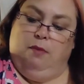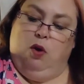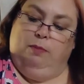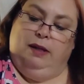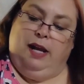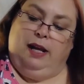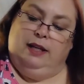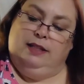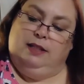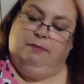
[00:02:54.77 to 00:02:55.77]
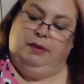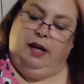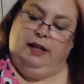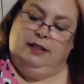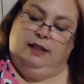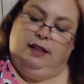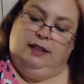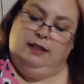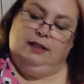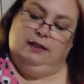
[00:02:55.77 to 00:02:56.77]
Hoping I can splice
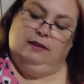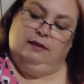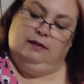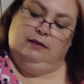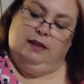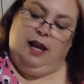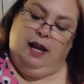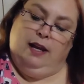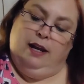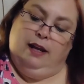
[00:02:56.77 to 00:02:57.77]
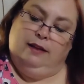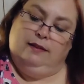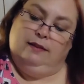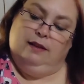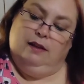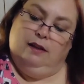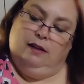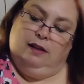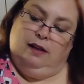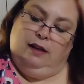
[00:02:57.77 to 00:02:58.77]
this, edit it
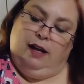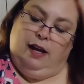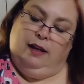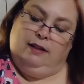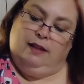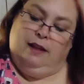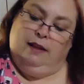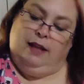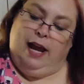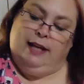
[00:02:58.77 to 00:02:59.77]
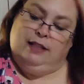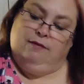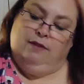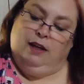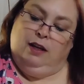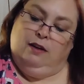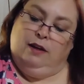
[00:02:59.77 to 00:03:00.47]
and add it to the last video.